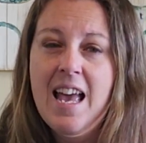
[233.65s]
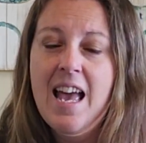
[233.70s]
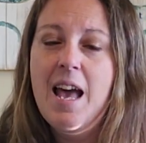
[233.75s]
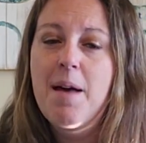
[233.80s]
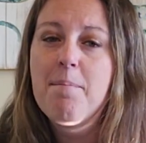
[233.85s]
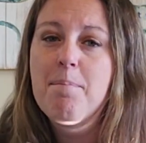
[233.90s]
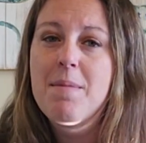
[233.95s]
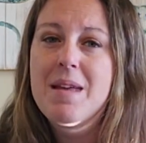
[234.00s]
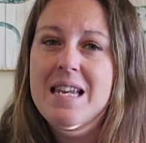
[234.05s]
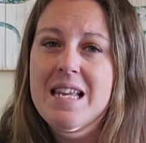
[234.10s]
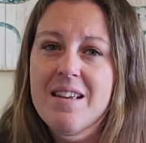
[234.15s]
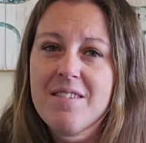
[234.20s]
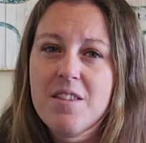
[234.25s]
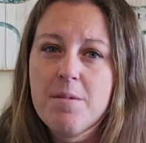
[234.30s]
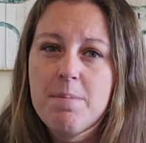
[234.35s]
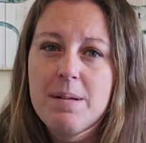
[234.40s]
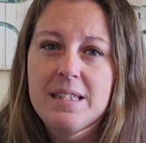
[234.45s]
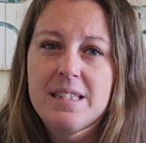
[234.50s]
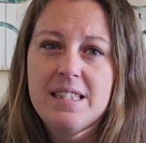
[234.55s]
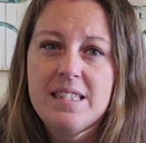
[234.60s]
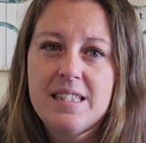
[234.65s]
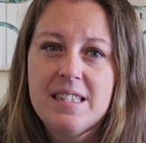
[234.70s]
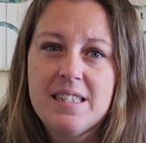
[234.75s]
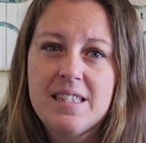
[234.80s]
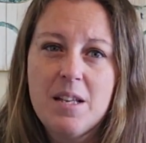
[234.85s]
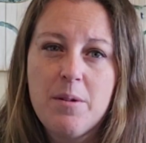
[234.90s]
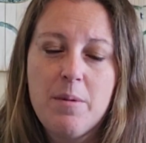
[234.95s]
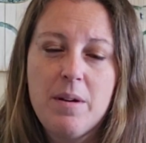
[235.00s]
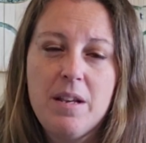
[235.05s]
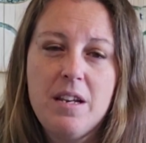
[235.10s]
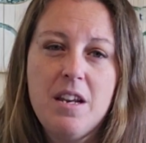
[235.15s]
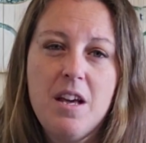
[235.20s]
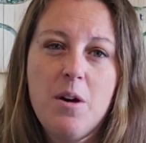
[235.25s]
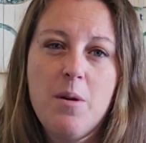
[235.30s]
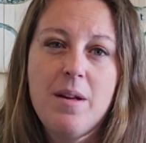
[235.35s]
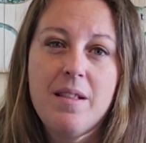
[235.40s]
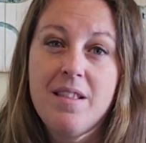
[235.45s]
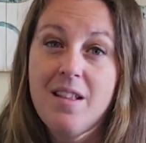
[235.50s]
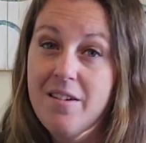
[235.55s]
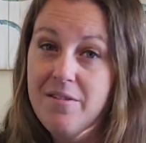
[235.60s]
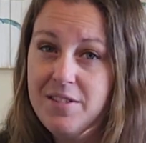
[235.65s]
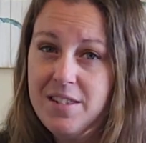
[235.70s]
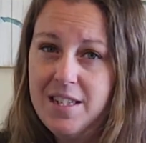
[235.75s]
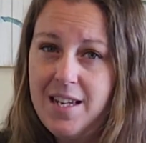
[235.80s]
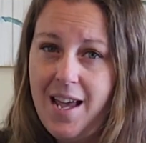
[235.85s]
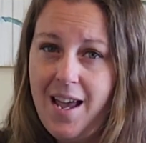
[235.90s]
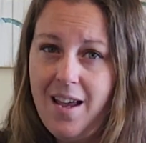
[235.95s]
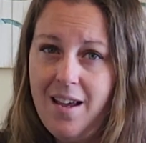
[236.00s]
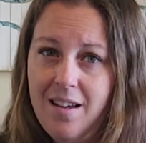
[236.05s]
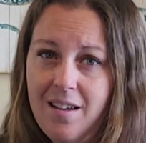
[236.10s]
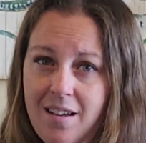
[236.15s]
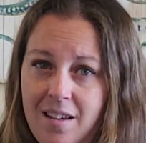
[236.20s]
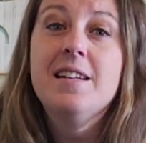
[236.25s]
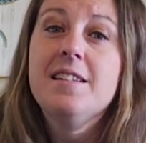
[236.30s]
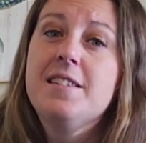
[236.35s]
and many of the businesses that we know and love today.